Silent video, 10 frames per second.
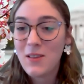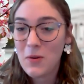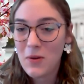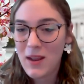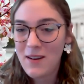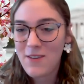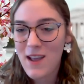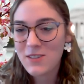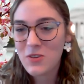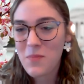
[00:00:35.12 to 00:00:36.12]
a unit of
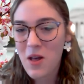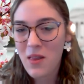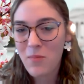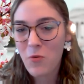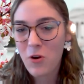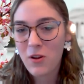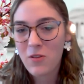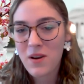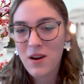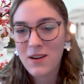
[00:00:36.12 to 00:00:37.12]
National Mall and
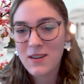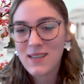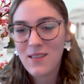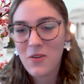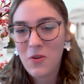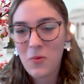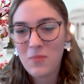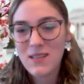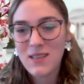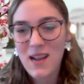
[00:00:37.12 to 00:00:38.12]
Memorial Parks and the
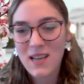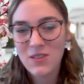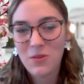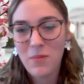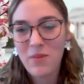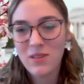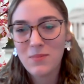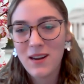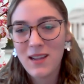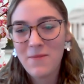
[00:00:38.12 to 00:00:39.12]
home to the National Women's
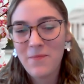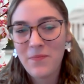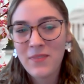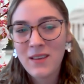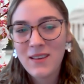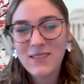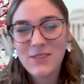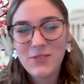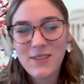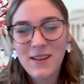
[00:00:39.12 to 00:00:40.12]
Party.
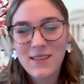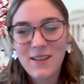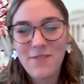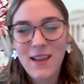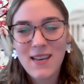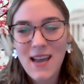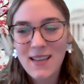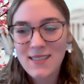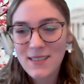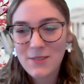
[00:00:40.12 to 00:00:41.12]
Susan is a
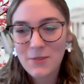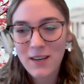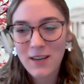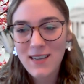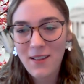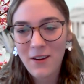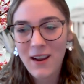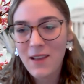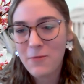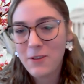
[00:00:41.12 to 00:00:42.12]
fantastic storyteller
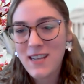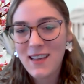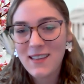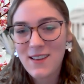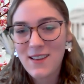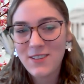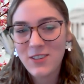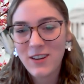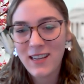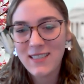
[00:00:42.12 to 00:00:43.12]
and will take us on a
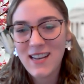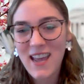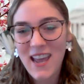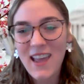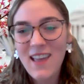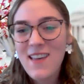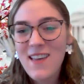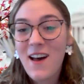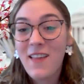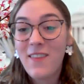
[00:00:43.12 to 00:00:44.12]
journey today
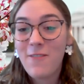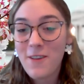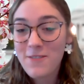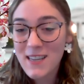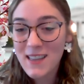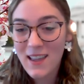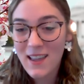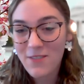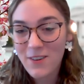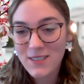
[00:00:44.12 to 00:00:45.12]
on the 50th
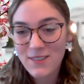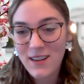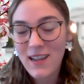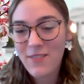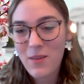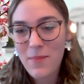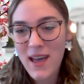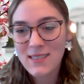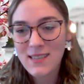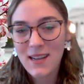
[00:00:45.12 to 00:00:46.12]
anniversary of the
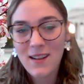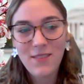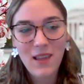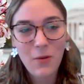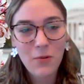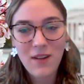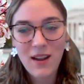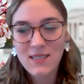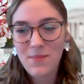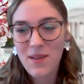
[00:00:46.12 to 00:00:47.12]
passing of the Equal
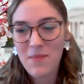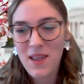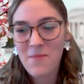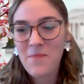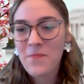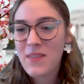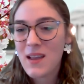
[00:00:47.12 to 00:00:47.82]
Rights Amendment